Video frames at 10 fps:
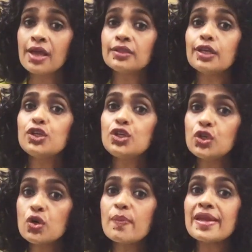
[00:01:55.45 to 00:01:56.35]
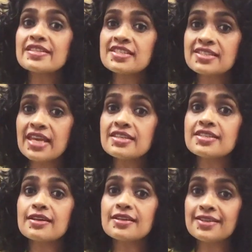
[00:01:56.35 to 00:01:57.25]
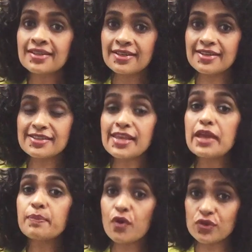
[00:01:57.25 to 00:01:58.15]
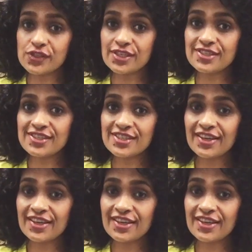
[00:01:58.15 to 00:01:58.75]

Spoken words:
the human-centered design process.